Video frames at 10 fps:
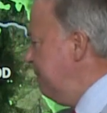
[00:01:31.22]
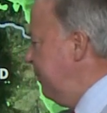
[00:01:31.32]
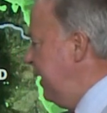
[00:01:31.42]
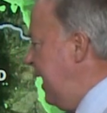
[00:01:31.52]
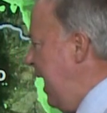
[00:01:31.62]

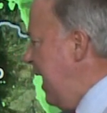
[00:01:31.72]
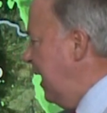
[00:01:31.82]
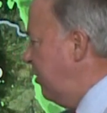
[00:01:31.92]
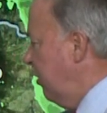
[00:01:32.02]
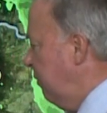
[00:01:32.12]
the
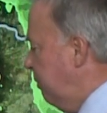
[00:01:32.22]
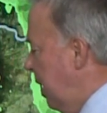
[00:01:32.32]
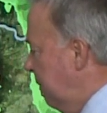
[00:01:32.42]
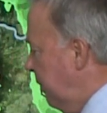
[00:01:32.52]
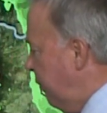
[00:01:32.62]
edge of
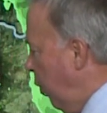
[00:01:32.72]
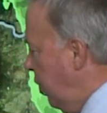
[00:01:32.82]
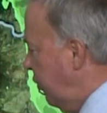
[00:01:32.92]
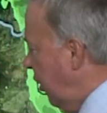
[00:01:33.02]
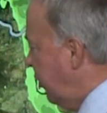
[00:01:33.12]
uh, before
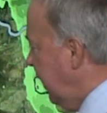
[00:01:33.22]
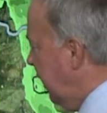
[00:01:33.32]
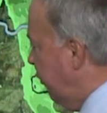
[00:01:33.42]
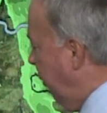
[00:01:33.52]
you start to get